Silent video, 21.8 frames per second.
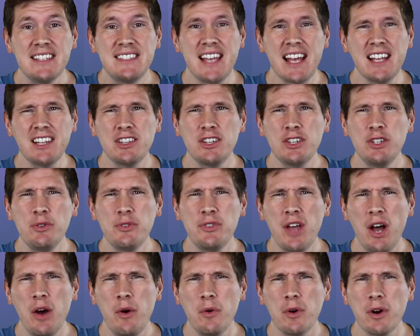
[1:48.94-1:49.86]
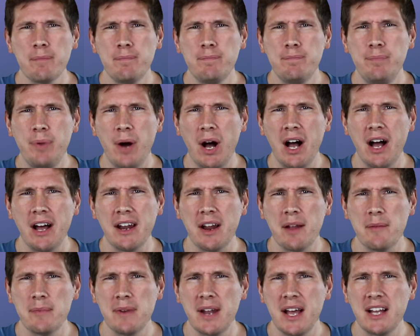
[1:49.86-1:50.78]
Is that Lutho or Bud?
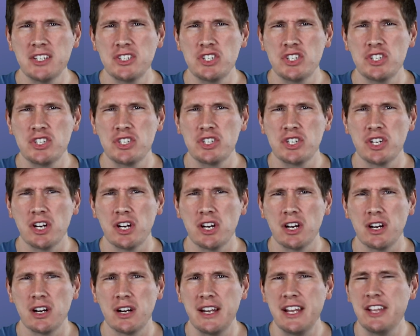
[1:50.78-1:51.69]
I'm not sure.